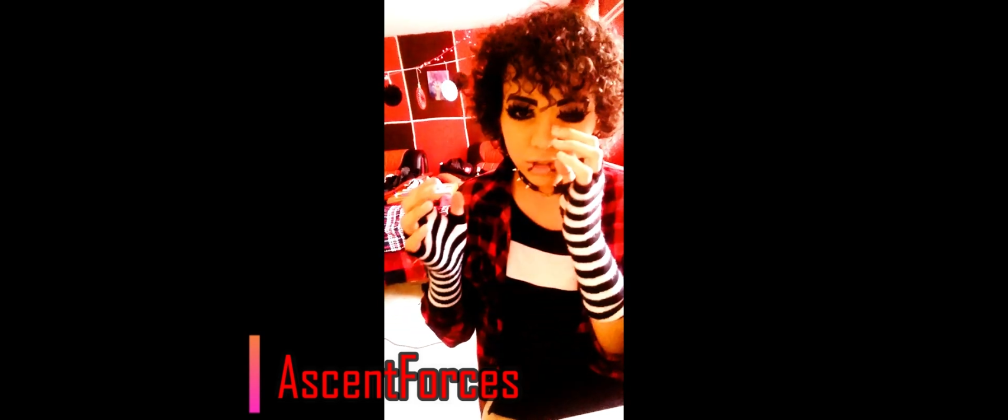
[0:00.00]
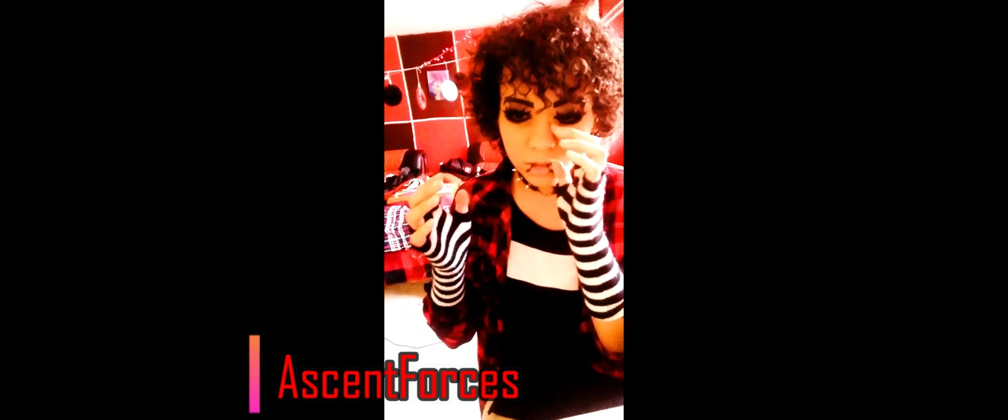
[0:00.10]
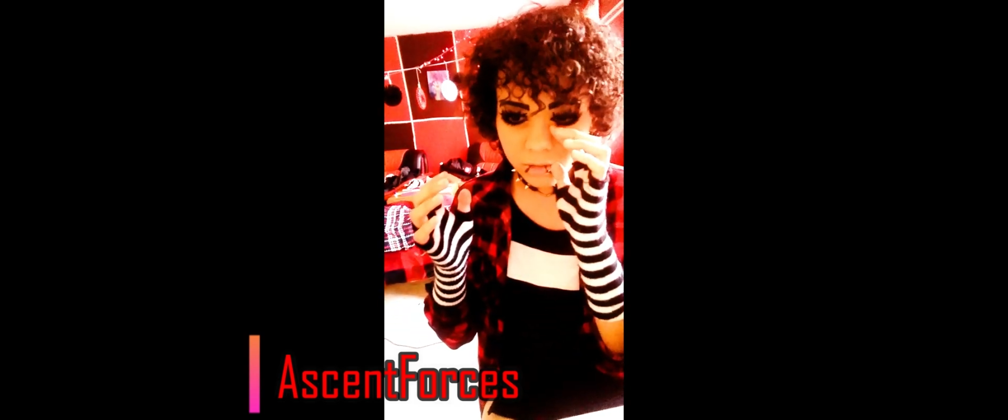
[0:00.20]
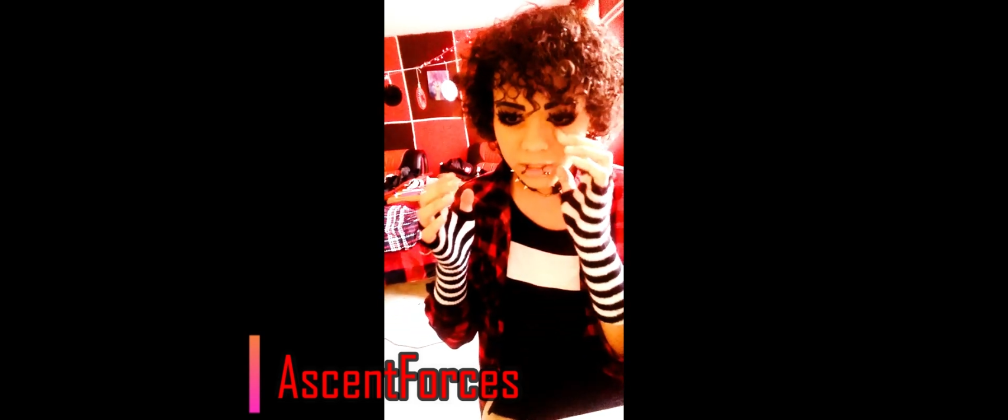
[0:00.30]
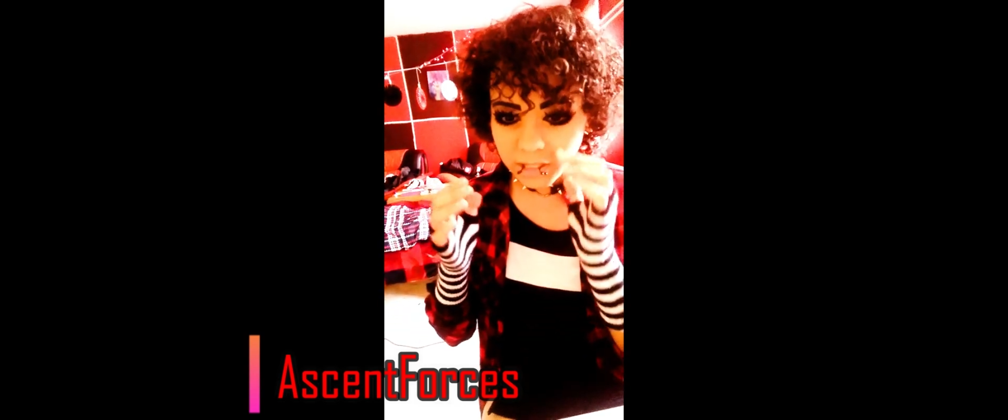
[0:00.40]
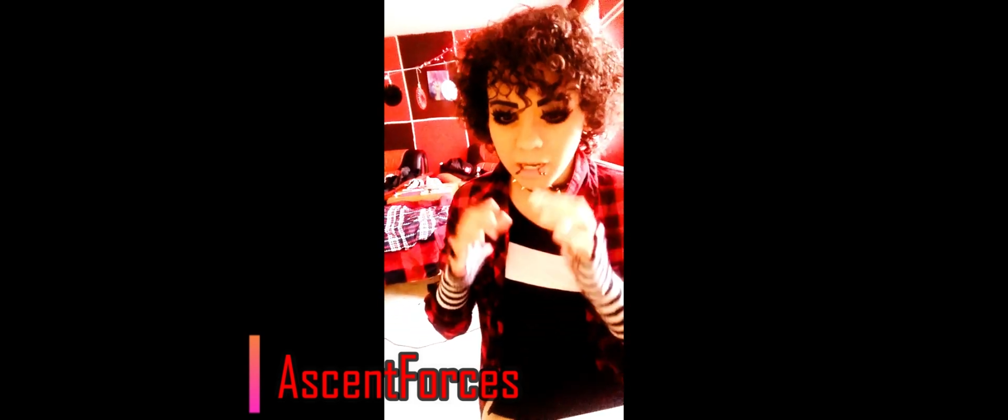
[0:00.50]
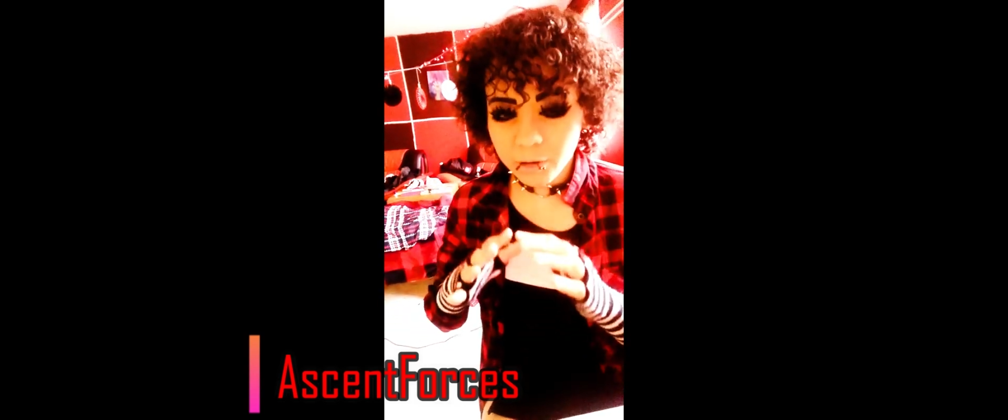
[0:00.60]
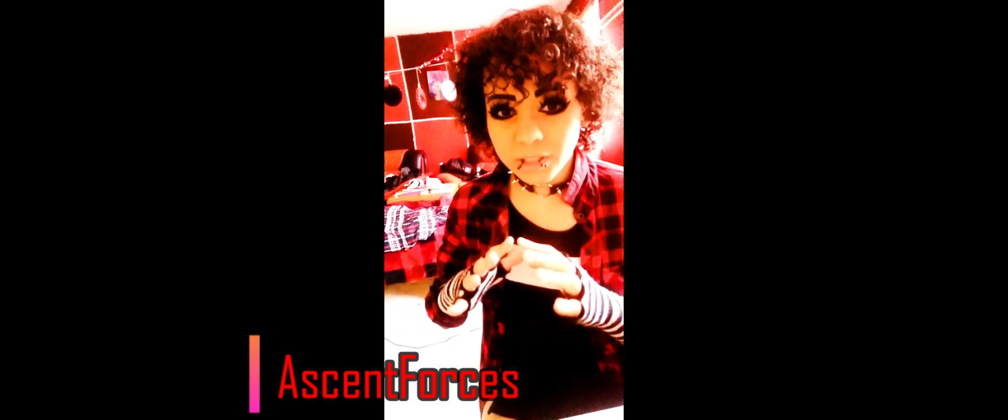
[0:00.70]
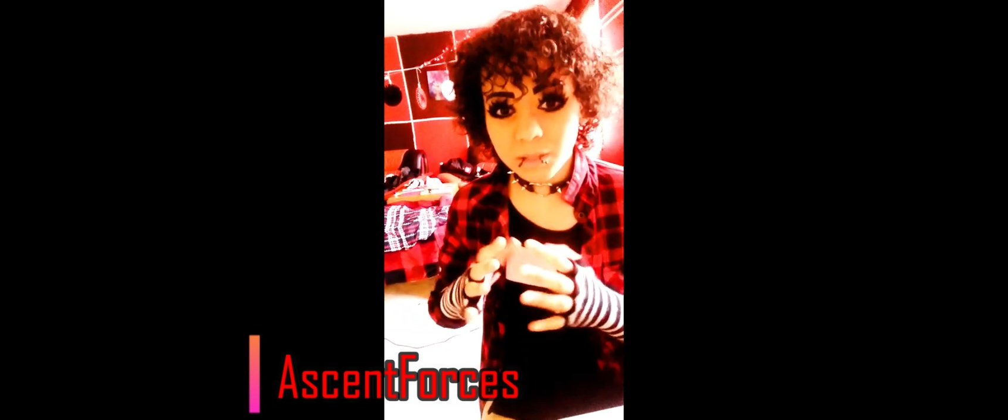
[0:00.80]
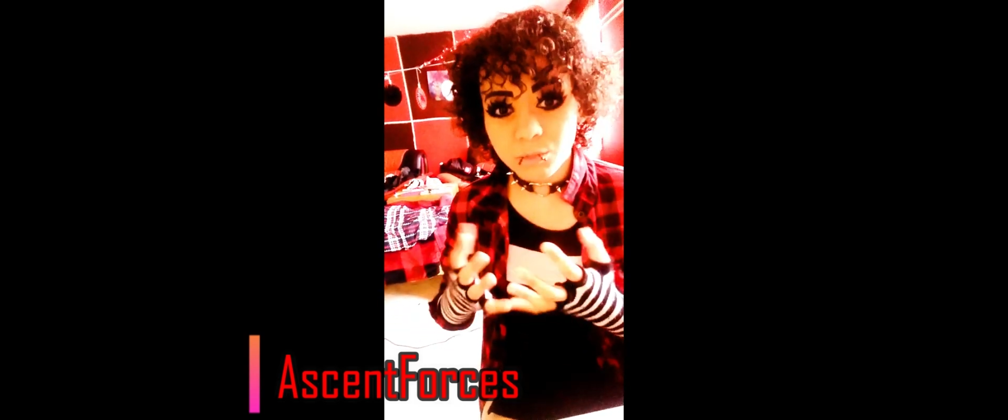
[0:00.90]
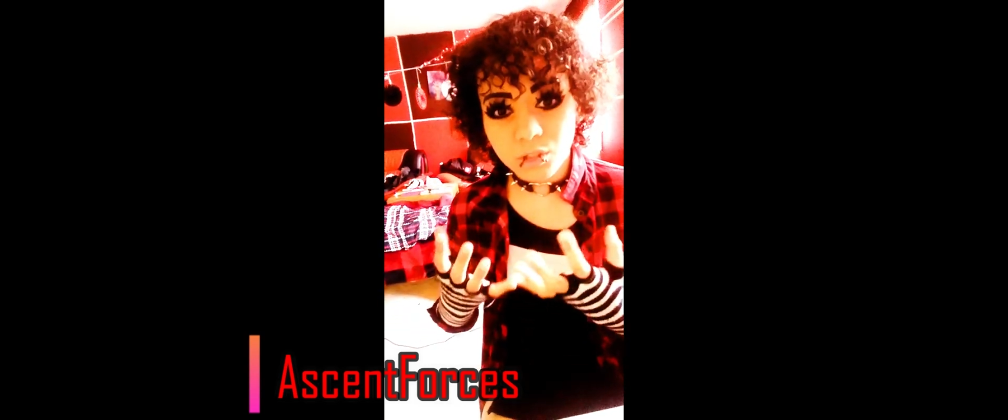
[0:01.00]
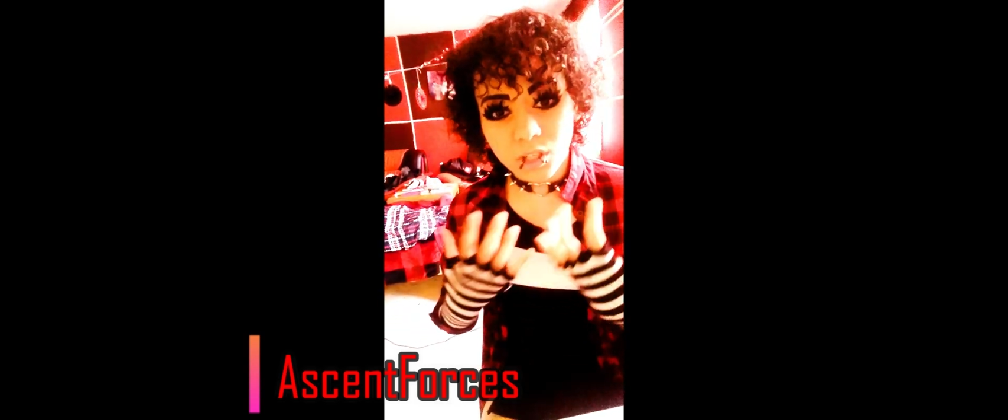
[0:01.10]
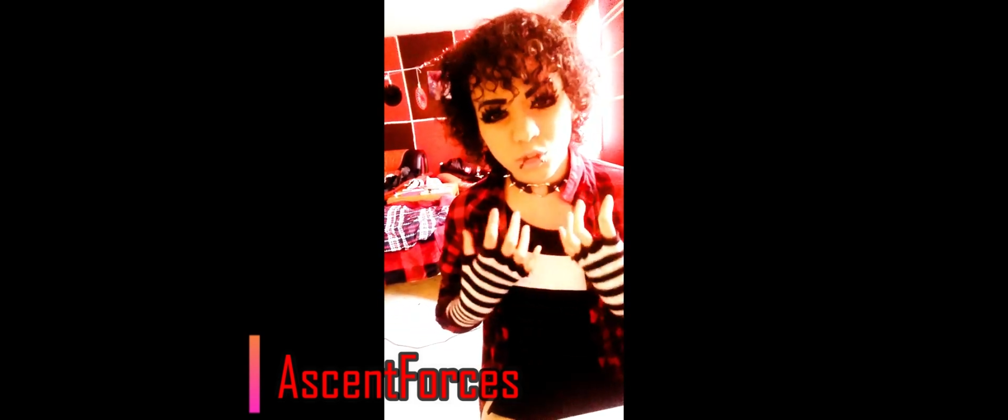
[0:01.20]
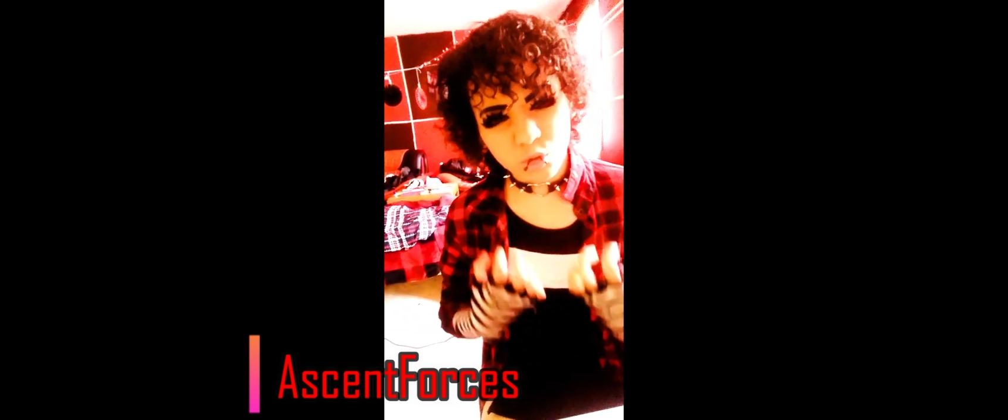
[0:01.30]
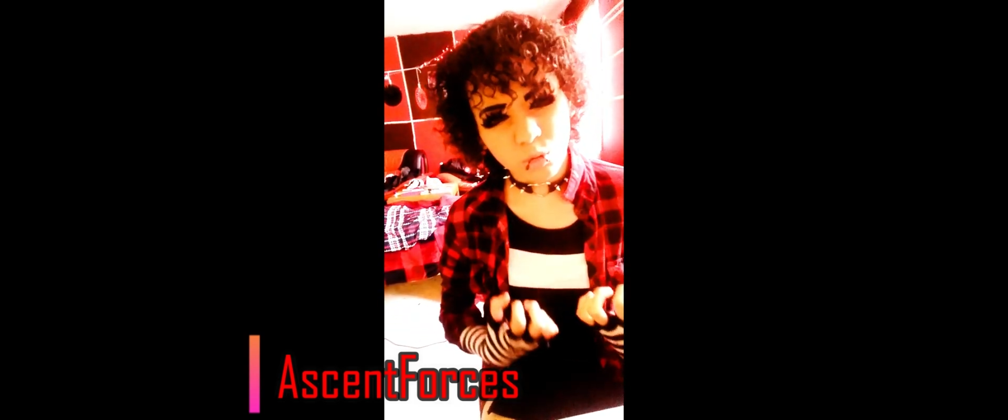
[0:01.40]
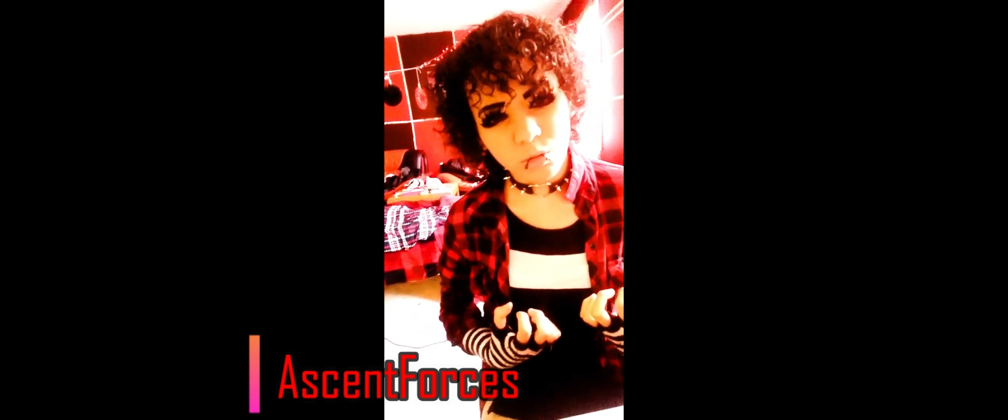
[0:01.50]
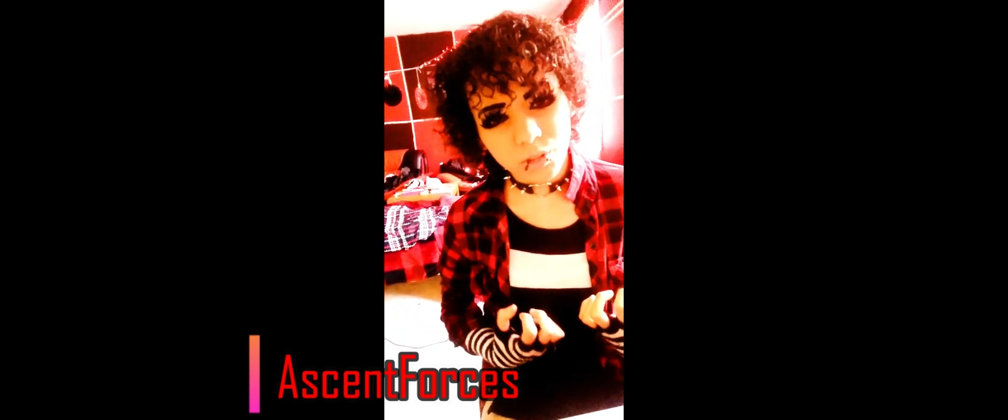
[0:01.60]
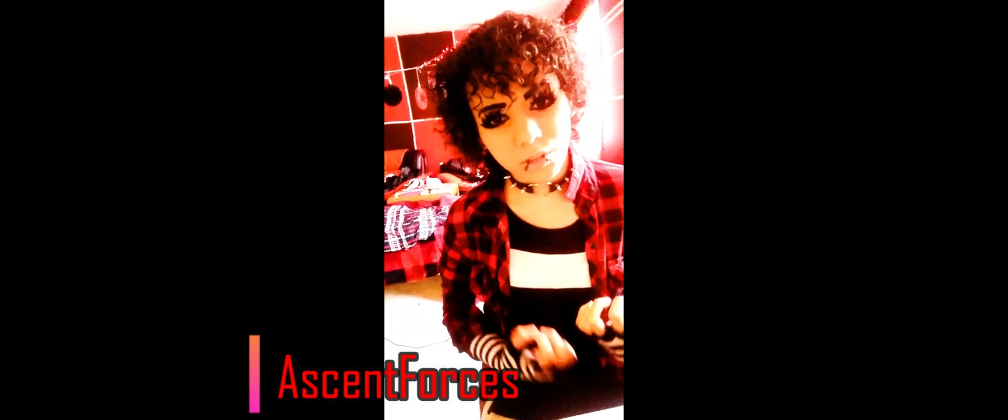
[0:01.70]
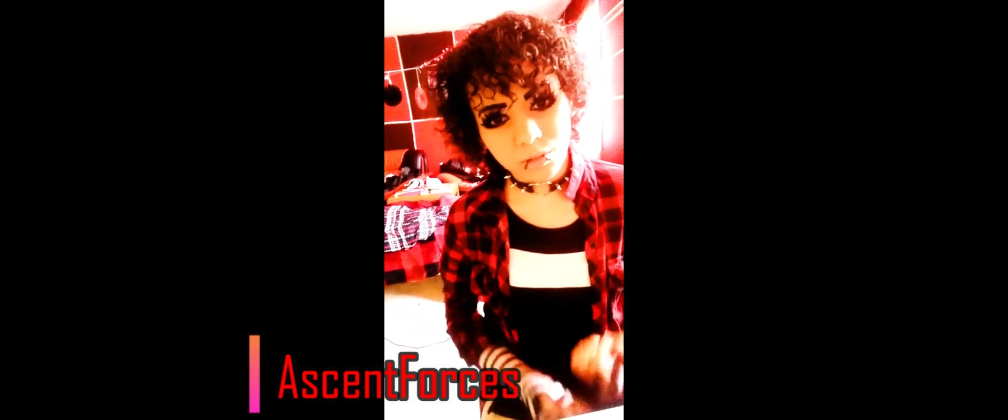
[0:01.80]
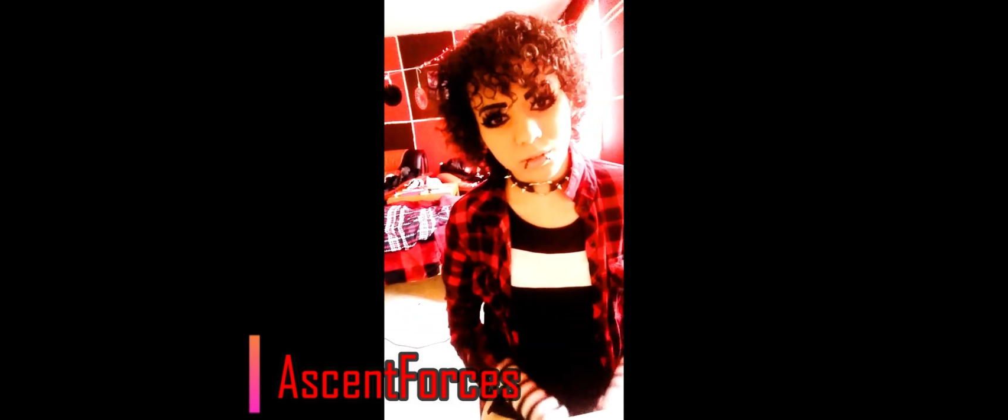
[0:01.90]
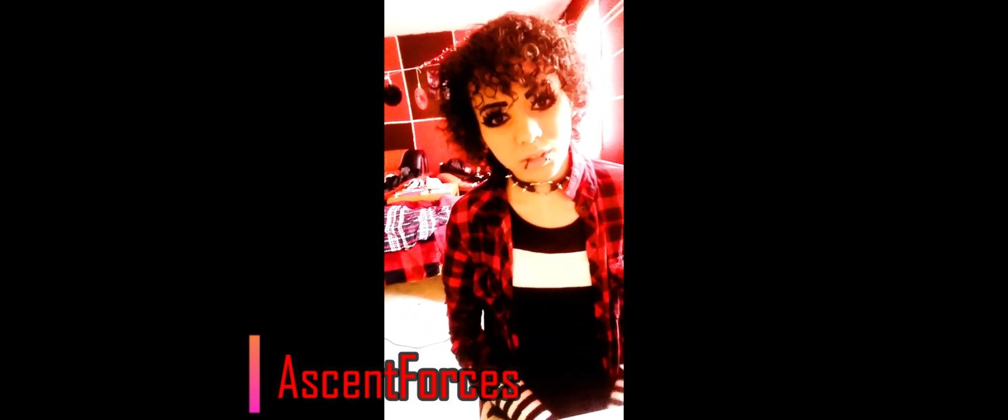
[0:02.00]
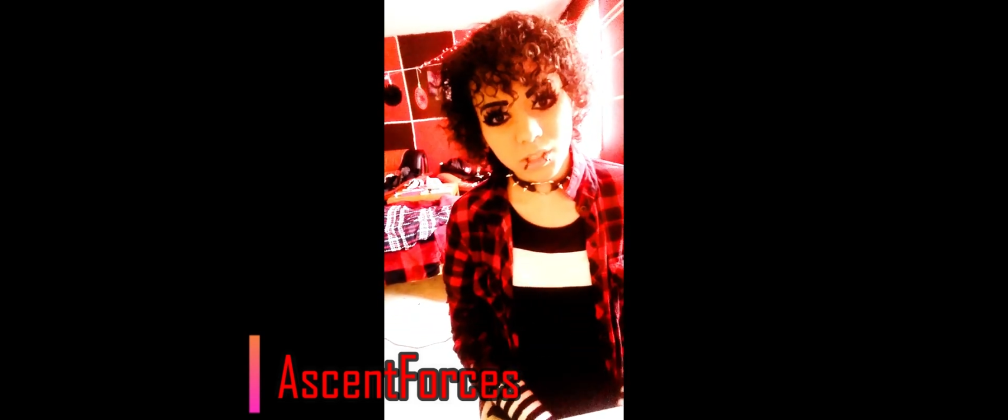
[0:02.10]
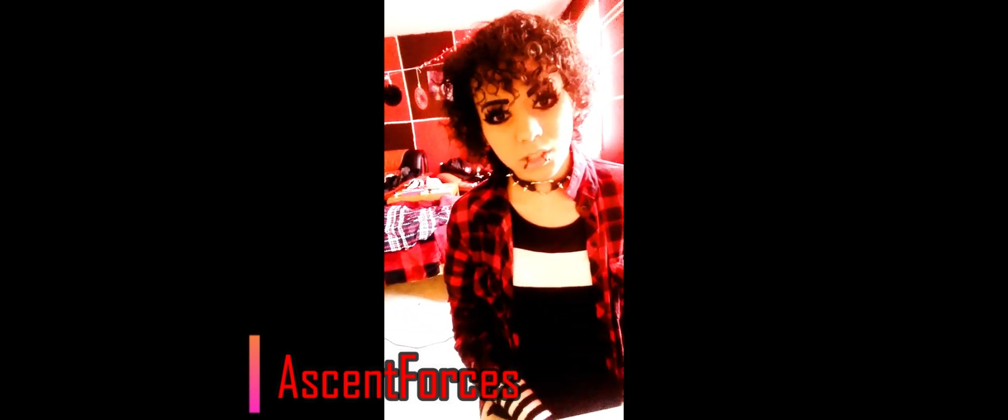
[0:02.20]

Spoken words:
You're allowing them to control you.